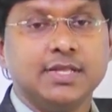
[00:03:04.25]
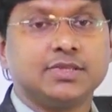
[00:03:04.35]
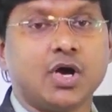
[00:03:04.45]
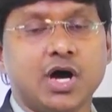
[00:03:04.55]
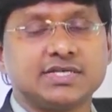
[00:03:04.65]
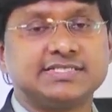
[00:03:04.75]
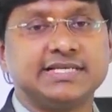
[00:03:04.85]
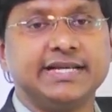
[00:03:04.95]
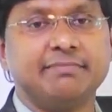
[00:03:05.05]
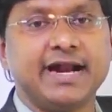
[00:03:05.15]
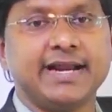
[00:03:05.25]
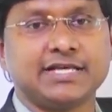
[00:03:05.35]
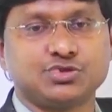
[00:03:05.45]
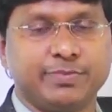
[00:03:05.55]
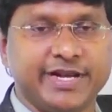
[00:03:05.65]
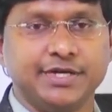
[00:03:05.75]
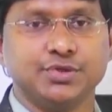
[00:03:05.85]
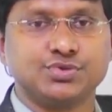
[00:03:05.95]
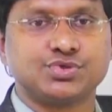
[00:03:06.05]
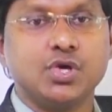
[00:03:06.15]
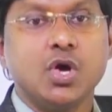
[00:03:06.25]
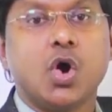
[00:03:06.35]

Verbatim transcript: the oxygen demand has to be reduced,